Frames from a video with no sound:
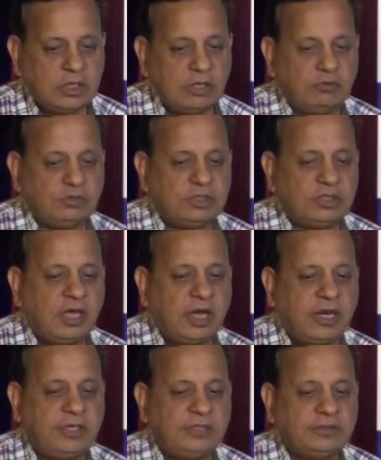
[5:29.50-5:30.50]
Can you see the
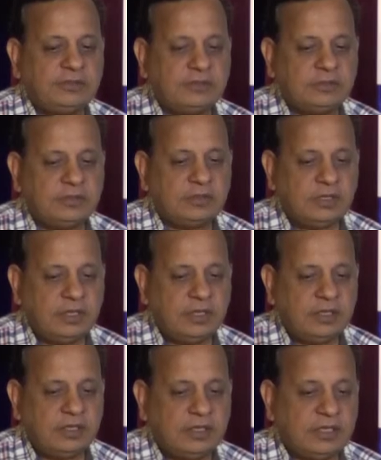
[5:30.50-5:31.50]
heart?
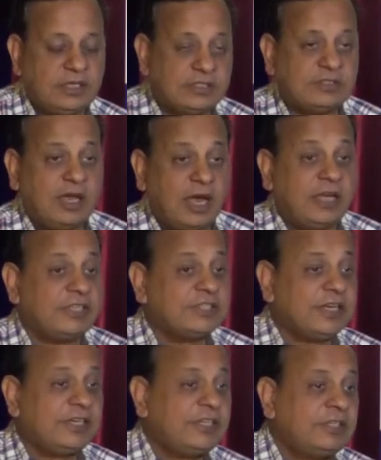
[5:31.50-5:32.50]
Is the heart
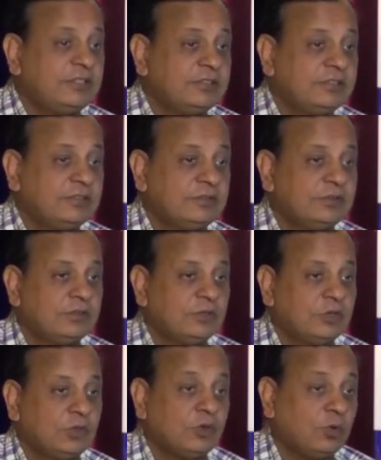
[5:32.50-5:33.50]
distended?
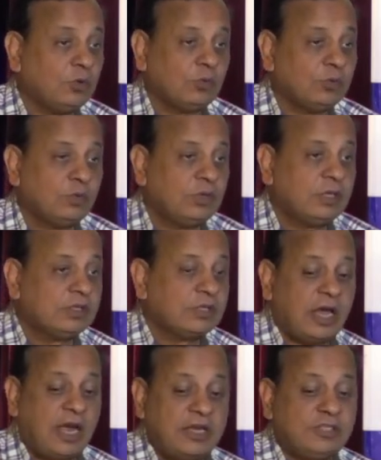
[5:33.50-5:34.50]
No,
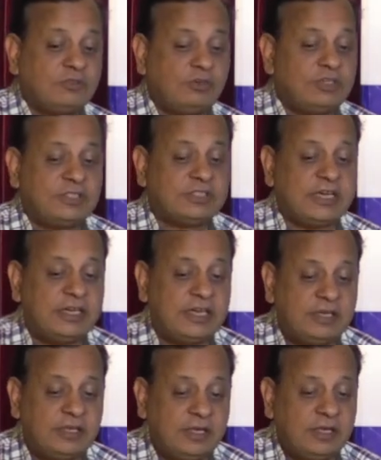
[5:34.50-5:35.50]
the heart is not
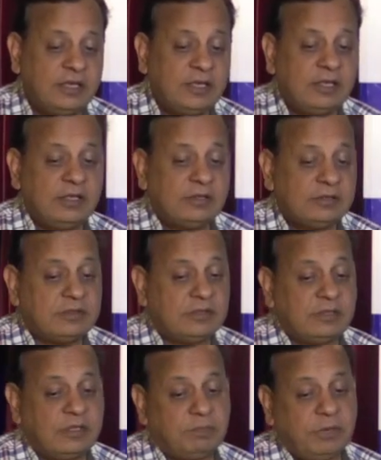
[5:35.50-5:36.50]
distended.
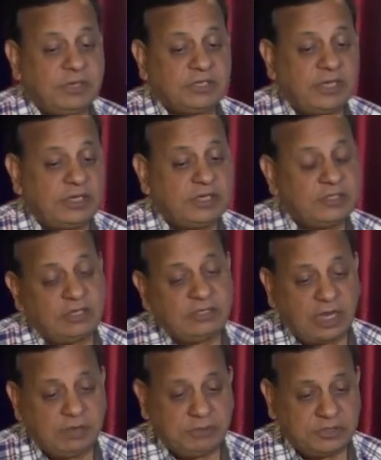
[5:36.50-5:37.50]
The patient is a
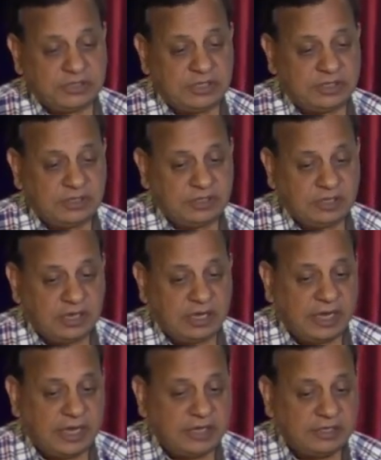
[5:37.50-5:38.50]
young patient,
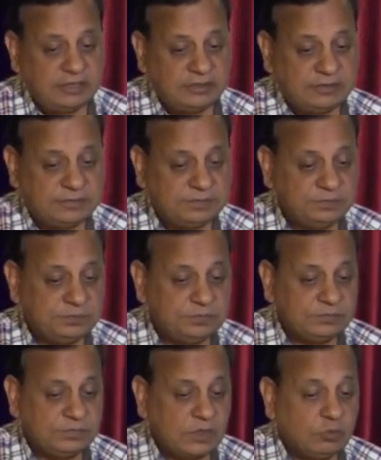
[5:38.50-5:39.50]
and
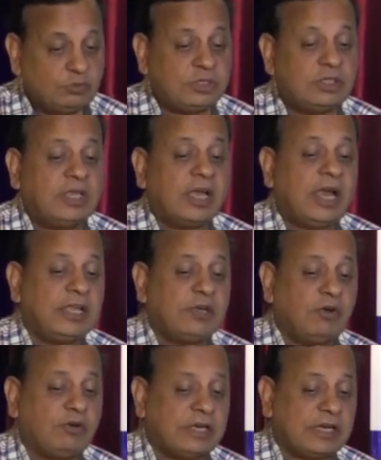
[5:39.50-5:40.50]
you see the
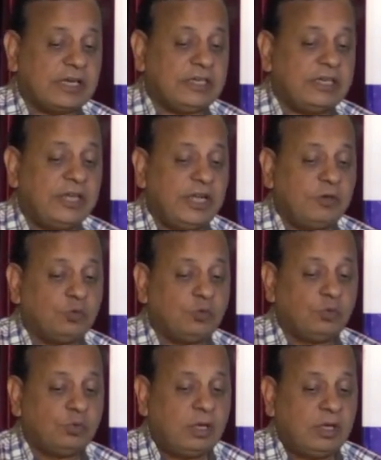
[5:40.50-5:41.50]
cardiac contractility, day
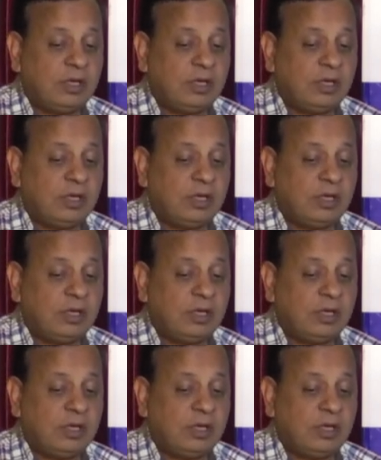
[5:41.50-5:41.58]
two.